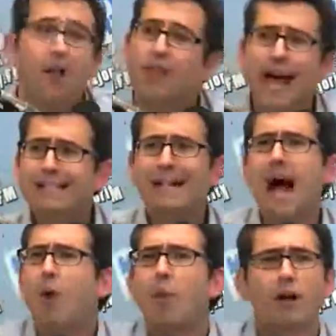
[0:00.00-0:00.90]
That's
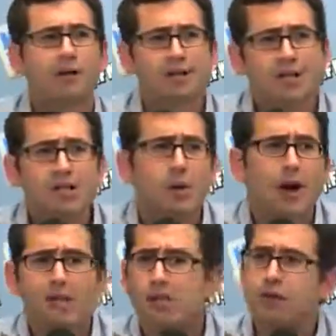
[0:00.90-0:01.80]
not what
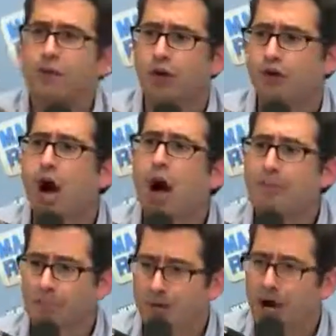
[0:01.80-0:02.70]
situates you for a job
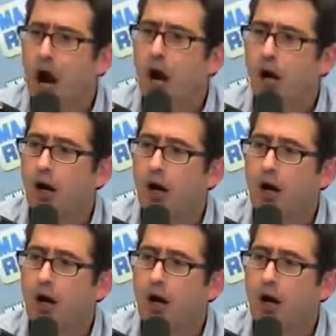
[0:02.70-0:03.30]
at PR.